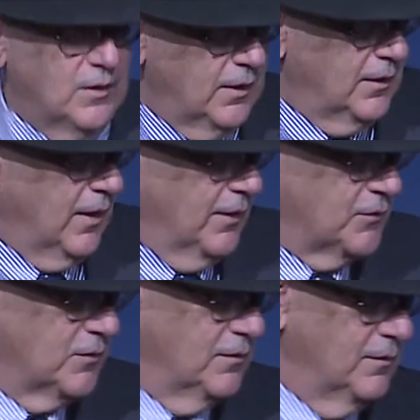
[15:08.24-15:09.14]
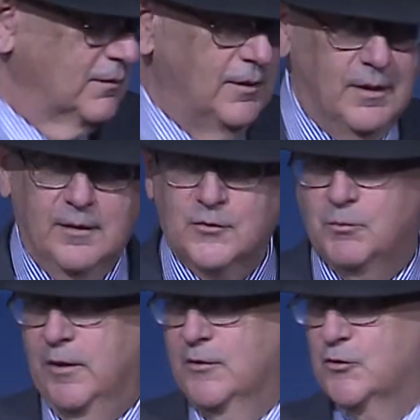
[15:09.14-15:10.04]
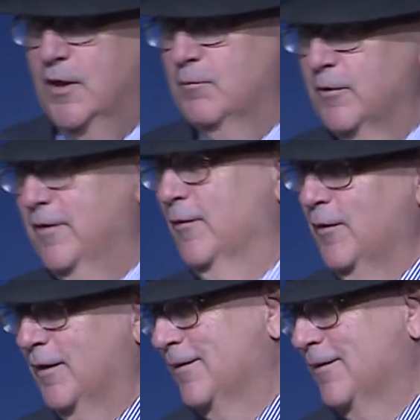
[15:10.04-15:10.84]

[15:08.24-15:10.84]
I guess, yeah, it's pretty cheap, you know,